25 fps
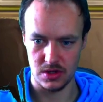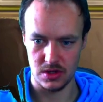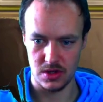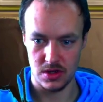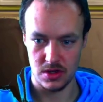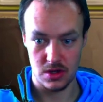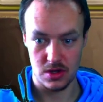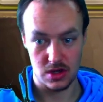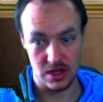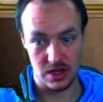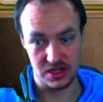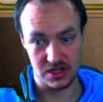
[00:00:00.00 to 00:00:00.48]

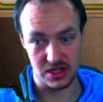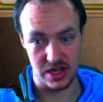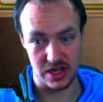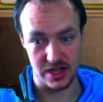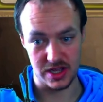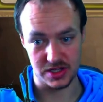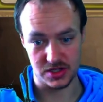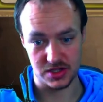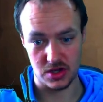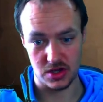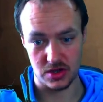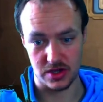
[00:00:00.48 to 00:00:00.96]
Actually, it hits
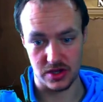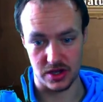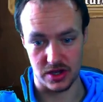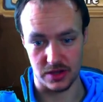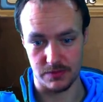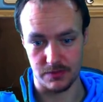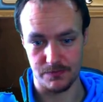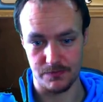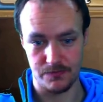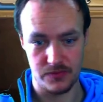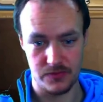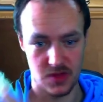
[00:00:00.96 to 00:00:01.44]
Cookie.
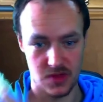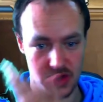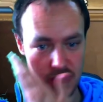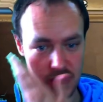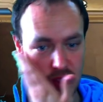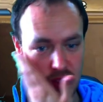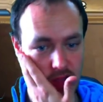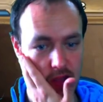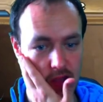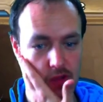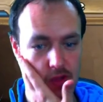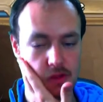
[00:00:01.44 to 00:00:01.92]

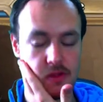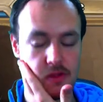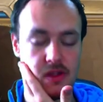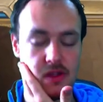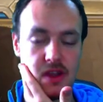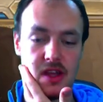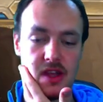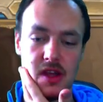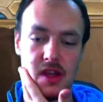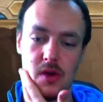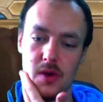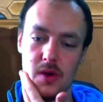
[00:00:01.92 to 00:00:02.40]
Okay, the
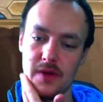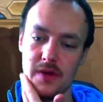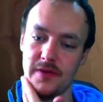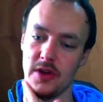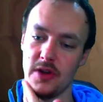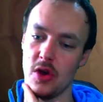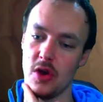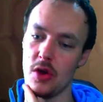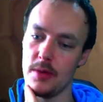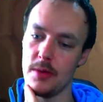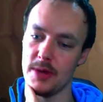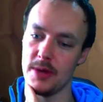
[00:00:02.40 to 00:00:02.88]
heal I
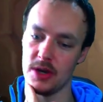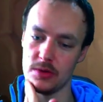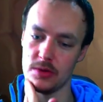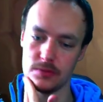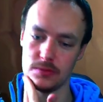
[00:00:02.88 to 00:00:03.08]
forgot about.